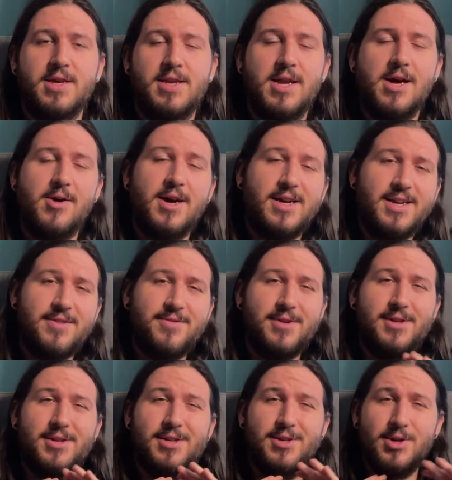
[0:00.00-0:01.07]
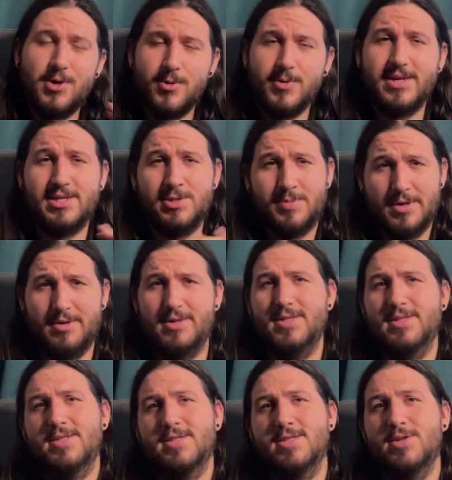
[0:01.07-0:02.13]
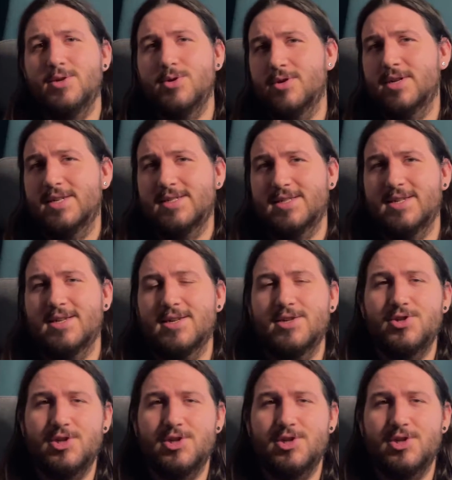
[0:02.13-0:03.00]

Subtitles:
Now, I have no experience utilizing